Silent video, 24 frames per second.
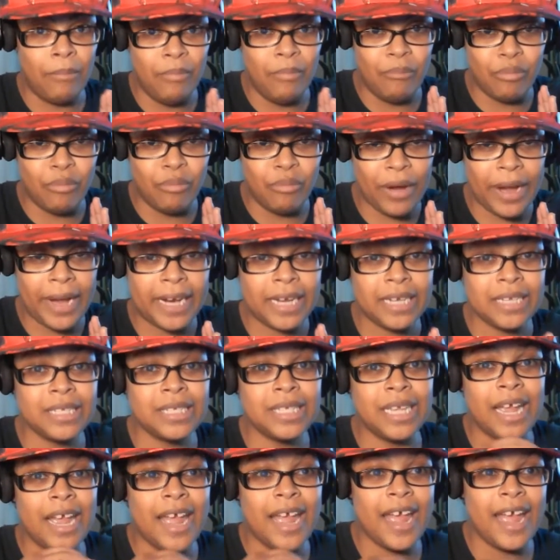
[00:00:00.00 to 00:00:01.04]
brings
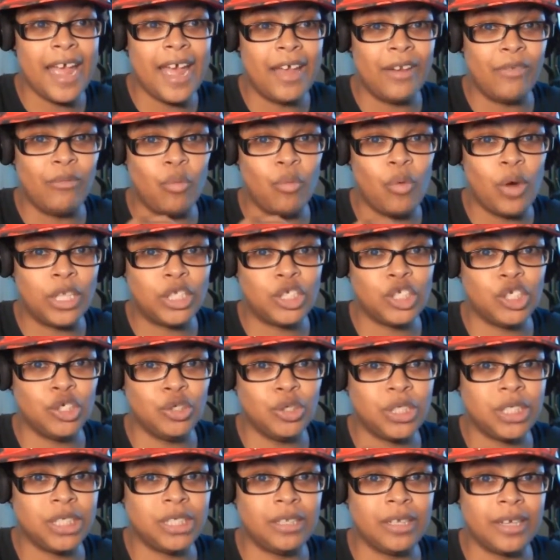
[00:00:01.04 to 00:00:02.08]
and which you
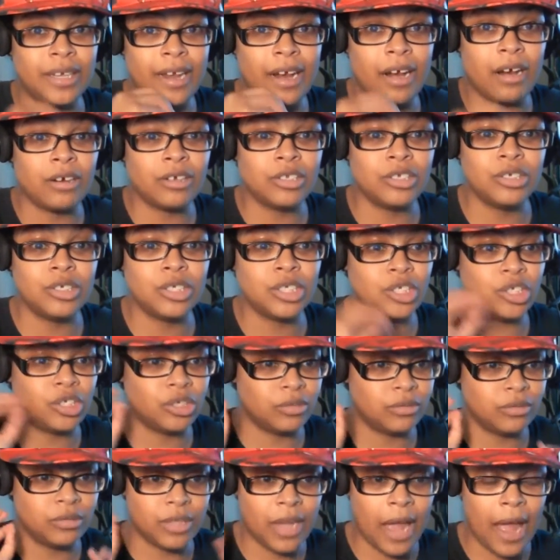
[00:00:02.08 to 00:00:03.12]
see the characters
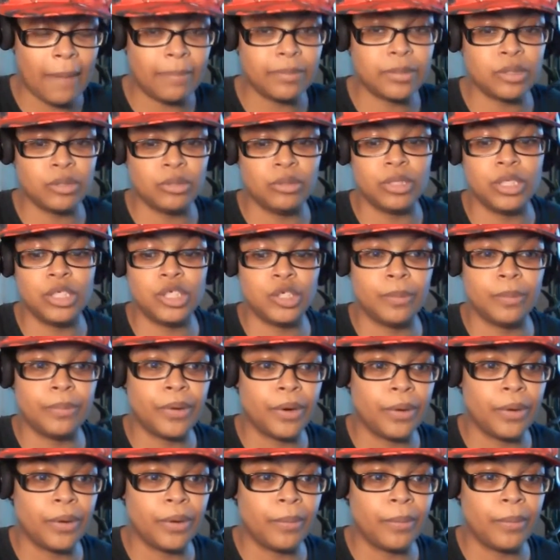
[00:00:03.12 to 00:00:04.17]
is absolutely
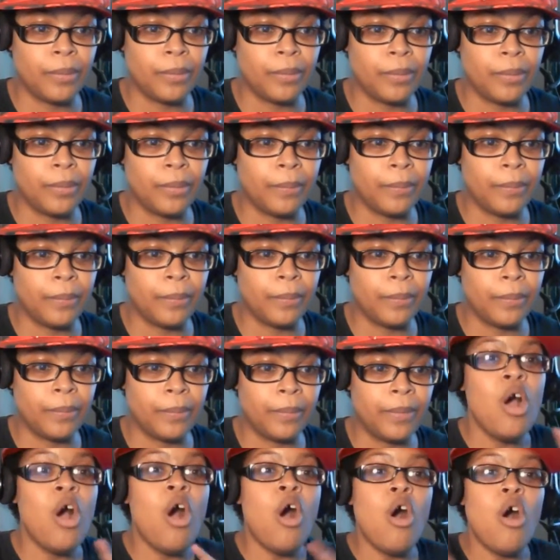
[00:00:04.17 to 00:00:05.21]
superb.
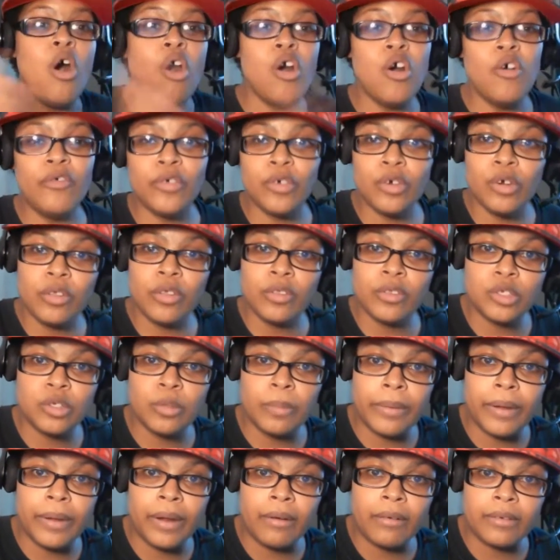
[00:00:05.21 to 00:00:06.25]
So, over on the
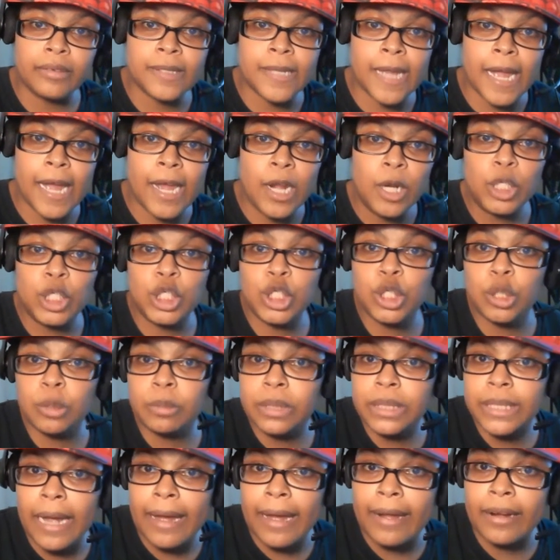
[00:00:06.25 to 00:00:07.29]
superhero side, or the
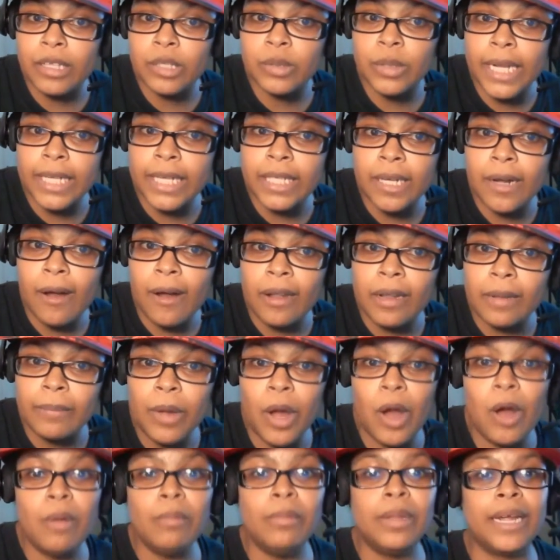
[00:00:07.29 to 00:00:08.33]
soup side, as we like to call
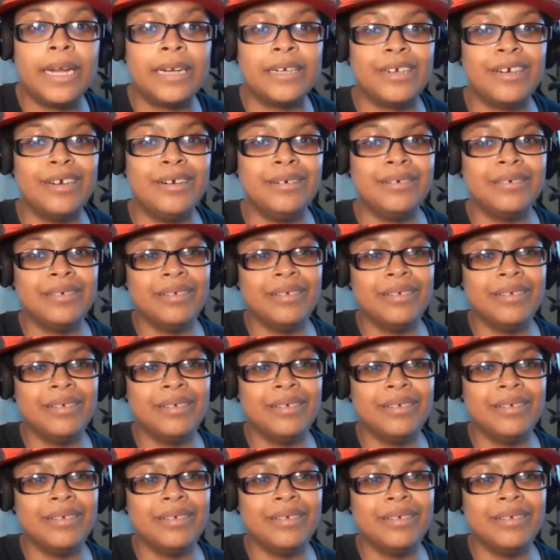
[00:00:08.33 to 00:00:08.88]
him, Homelander.